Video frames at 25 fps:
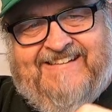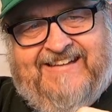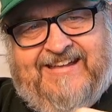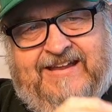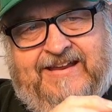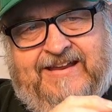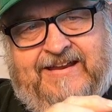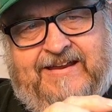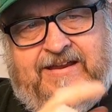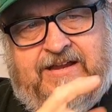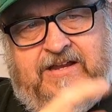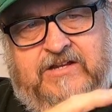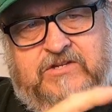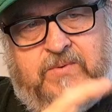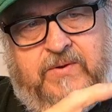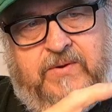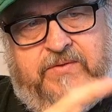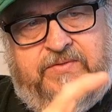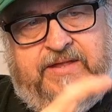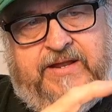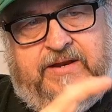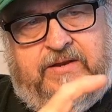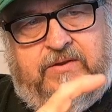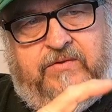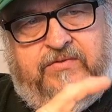That's what
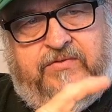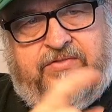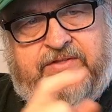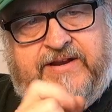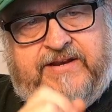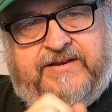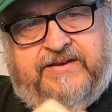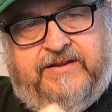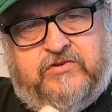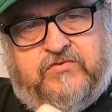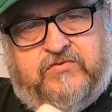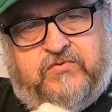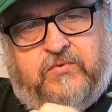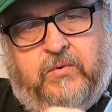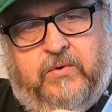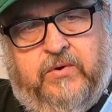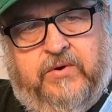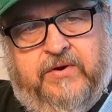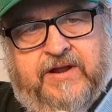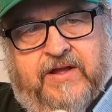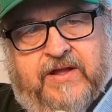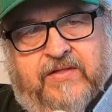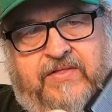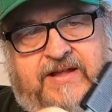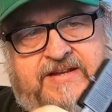that little thing there's for.
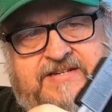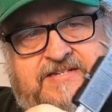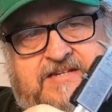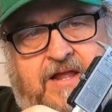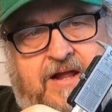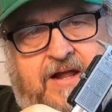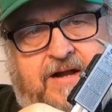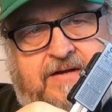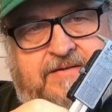Now that's locked in